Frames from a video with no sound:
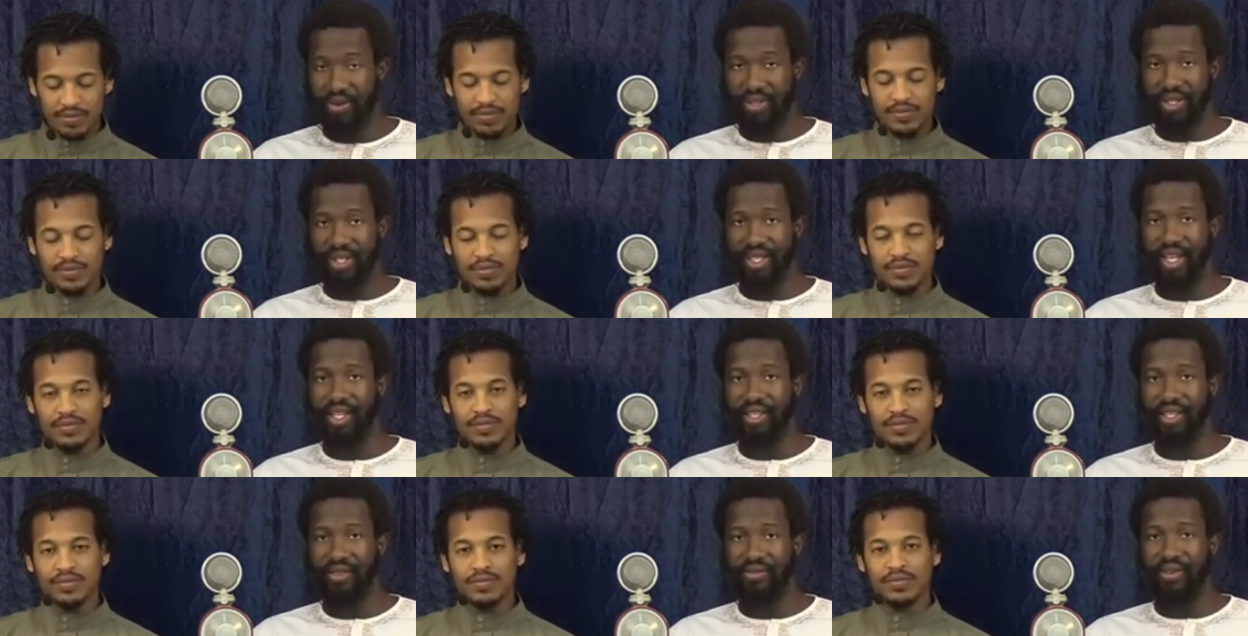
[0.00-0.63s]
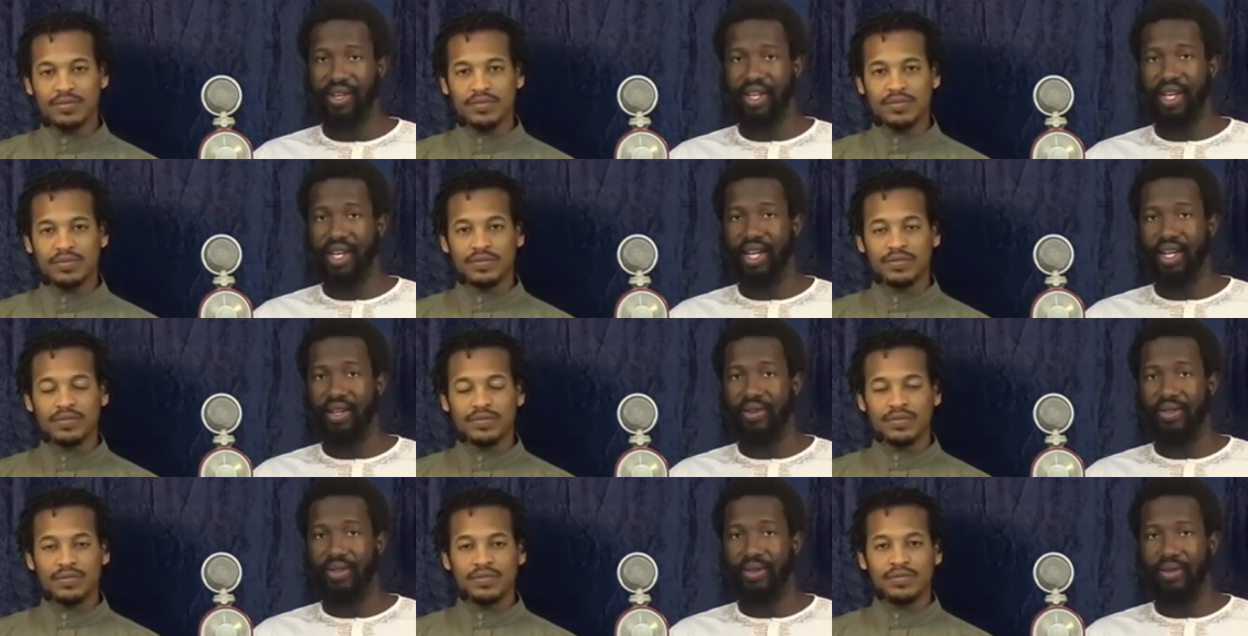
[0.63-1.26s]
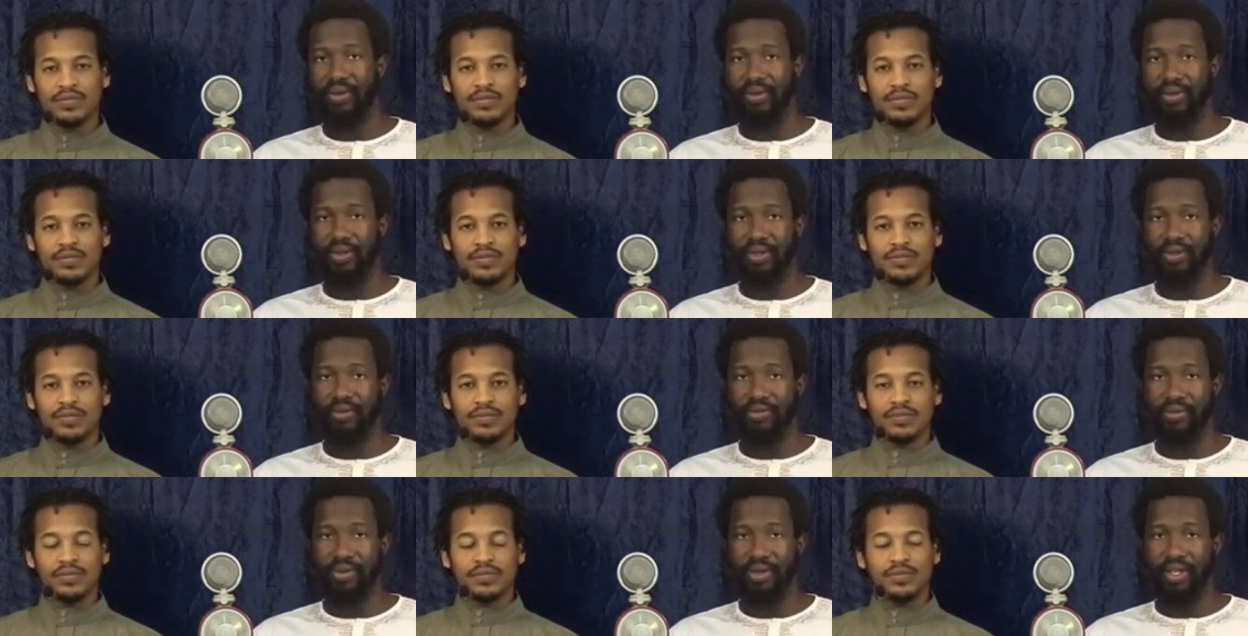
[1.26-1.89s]
Speaker 1: sanctify our households for
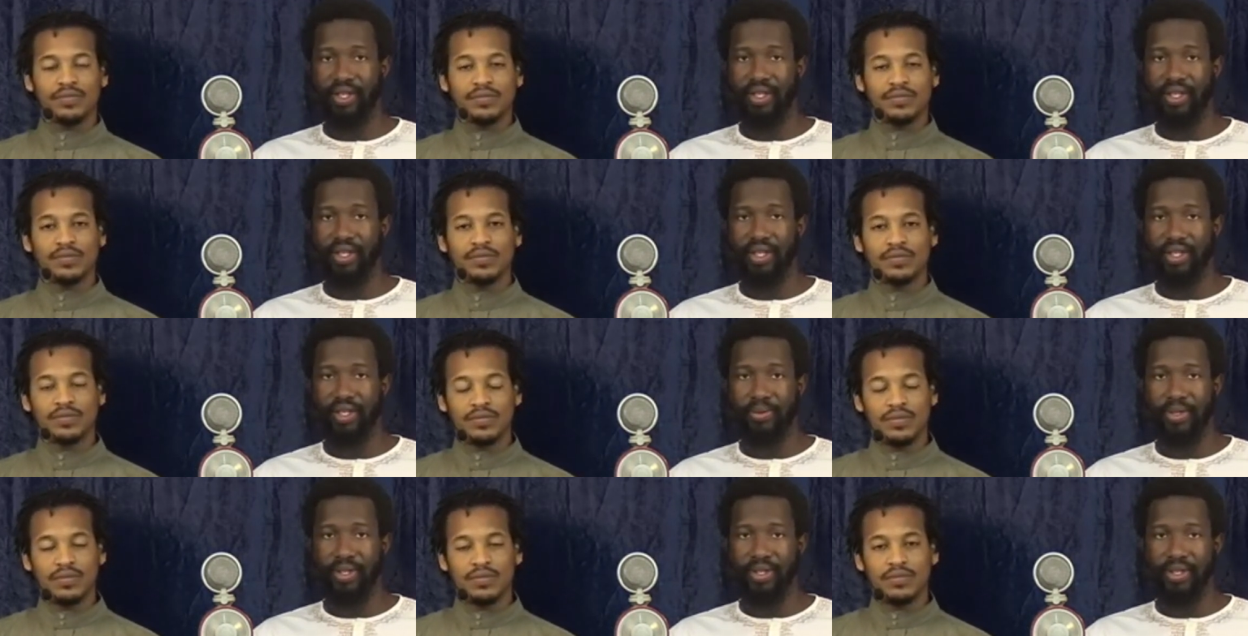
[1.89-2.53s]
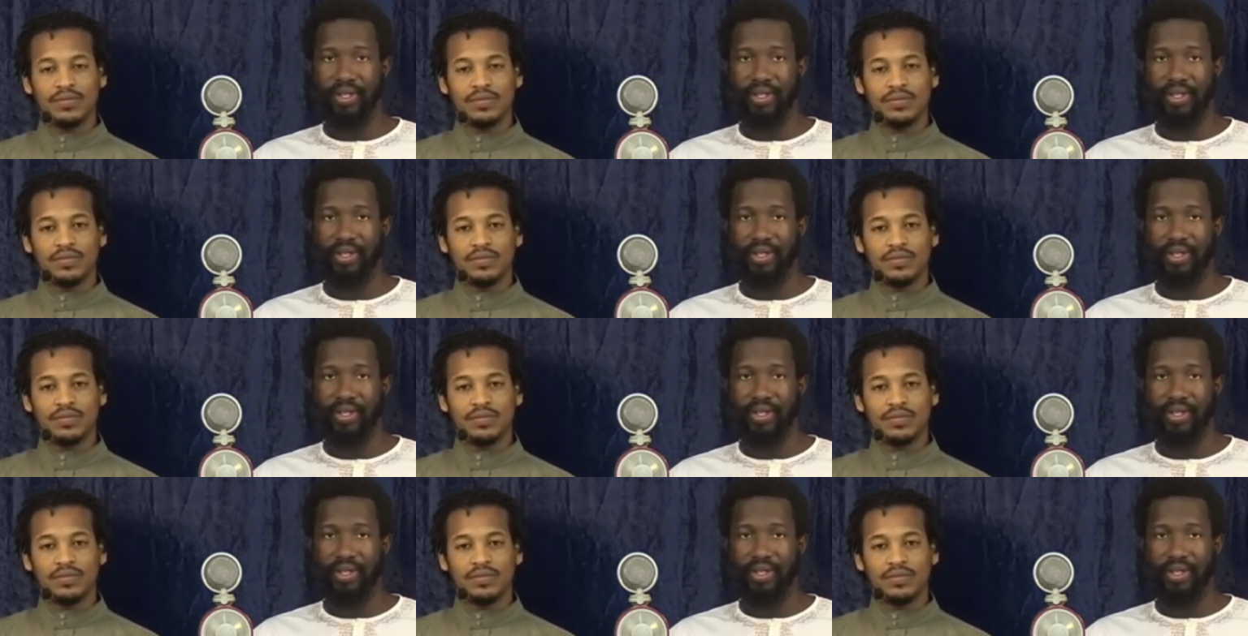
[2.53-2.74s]
us husbands.